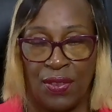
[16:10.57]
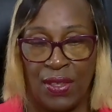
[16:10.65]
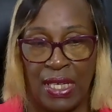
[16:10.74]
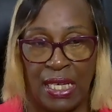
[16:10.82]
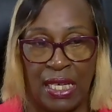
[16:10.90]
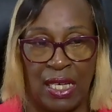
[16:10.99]

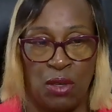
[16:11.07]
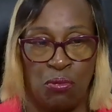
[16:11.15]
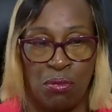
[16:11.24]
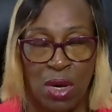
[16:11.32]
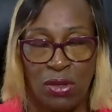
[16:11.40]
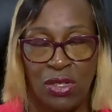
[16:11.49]
the
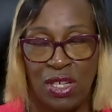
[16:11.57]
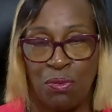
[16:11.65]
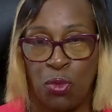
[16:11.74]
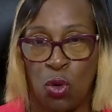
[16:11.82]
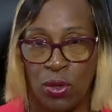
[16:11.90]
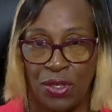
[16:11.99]
most
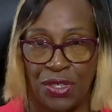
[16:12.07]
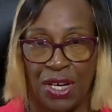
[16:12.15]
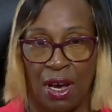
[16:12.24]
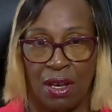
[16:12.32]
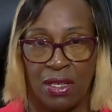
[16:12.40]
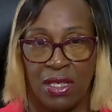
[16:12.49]
important
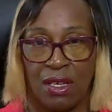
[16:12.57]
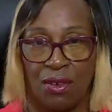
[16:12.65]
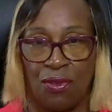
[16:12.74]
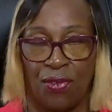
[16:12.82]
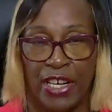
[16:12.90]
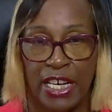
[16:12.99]
task
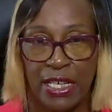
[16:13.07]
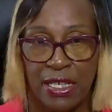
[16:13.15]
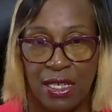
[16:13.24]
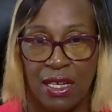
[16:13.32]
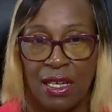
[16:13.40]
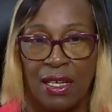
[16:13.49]

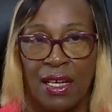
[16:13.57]
first,